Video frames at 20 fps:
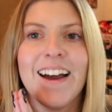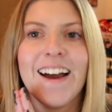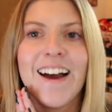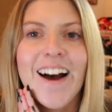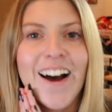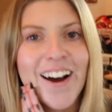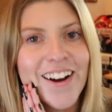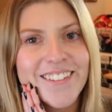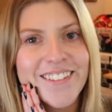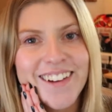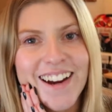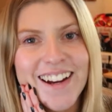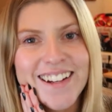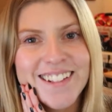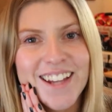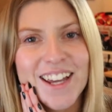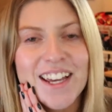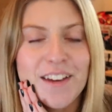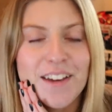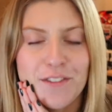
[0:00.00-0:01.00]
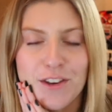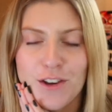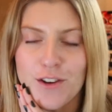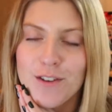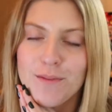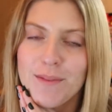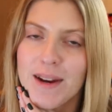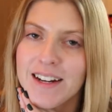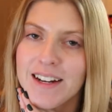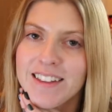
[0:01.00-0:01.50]
Alright, if you
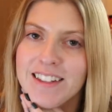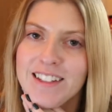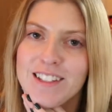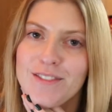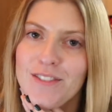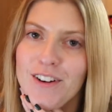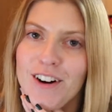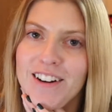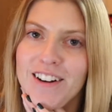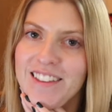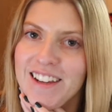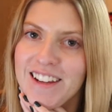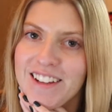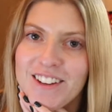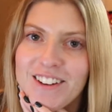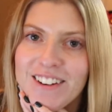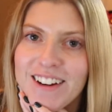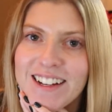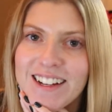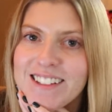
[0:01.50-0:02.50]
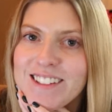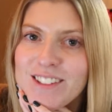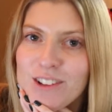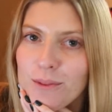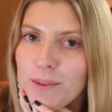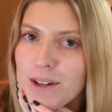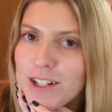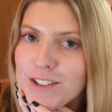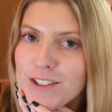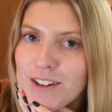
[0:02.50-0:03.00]
have made it this far, thank you guys so
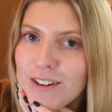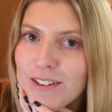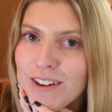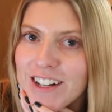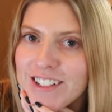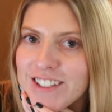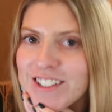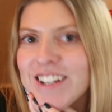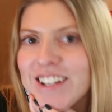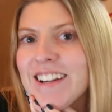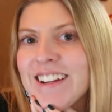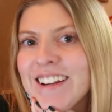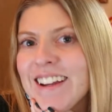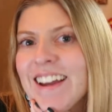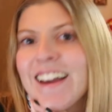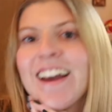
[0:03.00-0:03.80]
much for watching.